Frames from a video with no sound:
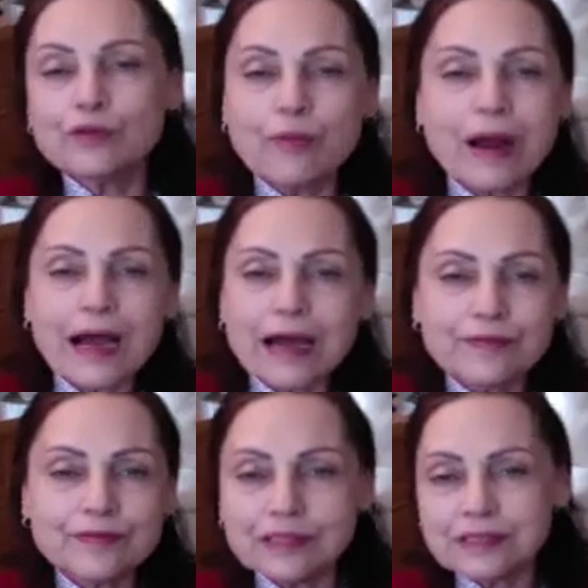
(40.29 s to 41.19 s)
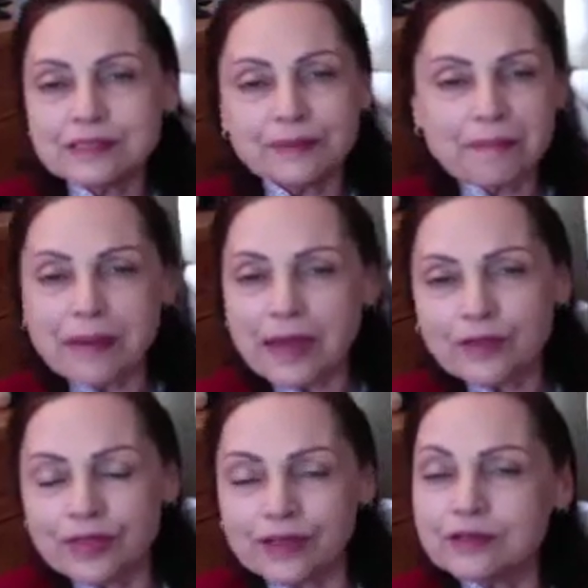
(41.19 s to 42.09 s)
graphs and some
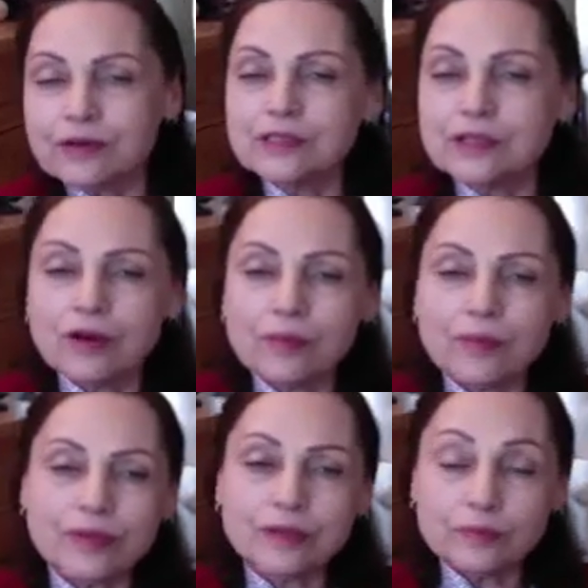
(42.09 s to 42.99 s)
math that goes along with it,